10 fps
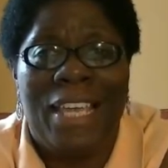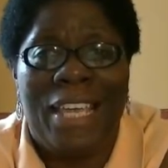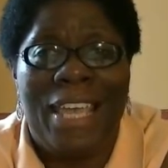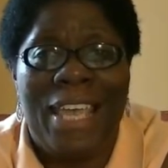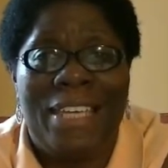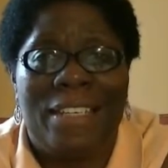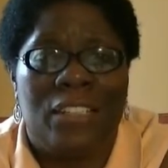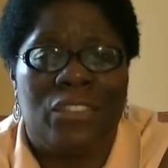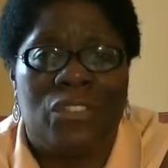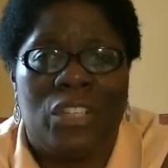And
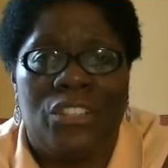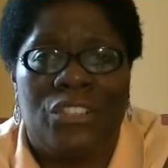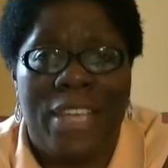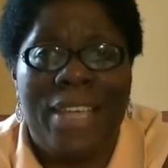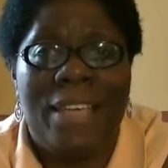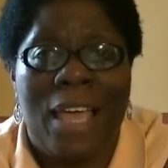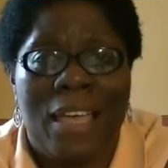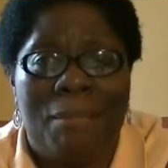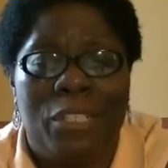it's daytime,